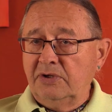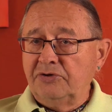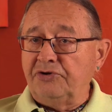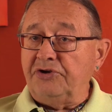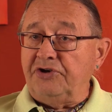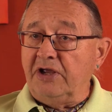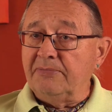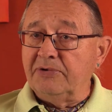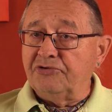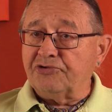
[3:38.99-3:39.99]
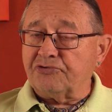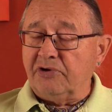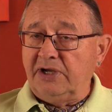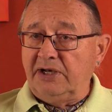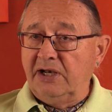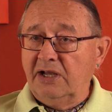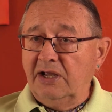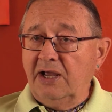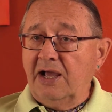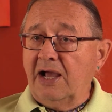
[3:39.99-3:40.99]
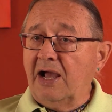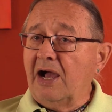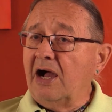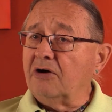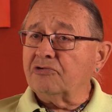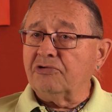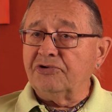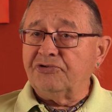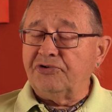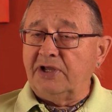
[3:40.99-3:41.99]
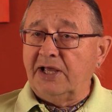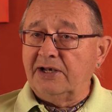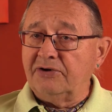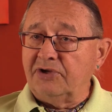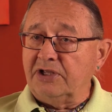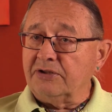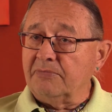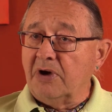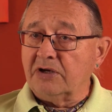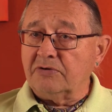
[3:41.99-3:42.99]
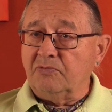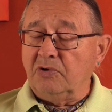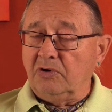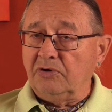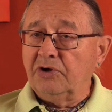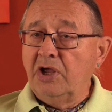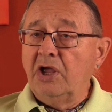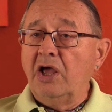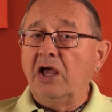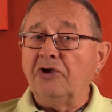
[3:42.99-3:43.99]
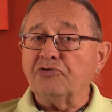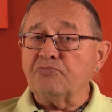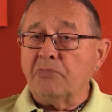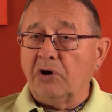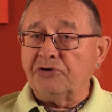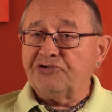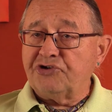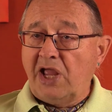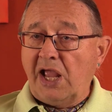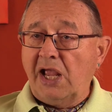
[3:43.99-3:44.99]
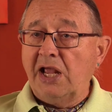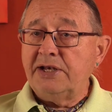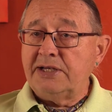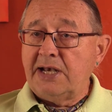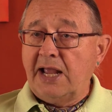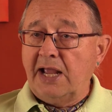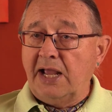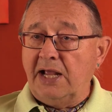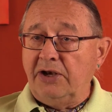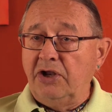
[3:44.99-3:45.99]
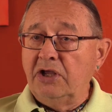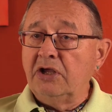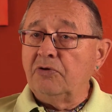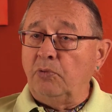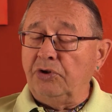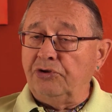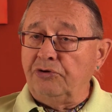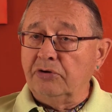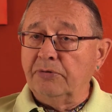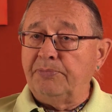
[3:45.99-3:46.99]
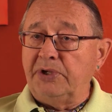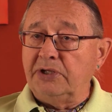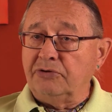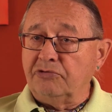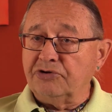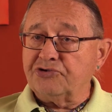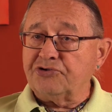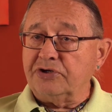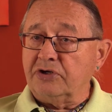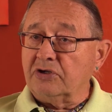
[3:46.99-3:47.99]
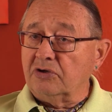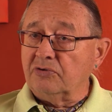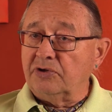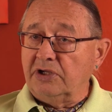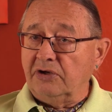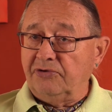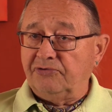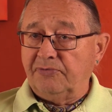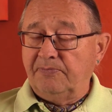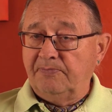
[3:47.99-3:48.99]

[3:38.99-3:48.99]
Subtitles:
to demonstrate how Christianity in the modern world has marched hand in hand with European Christian colonialism,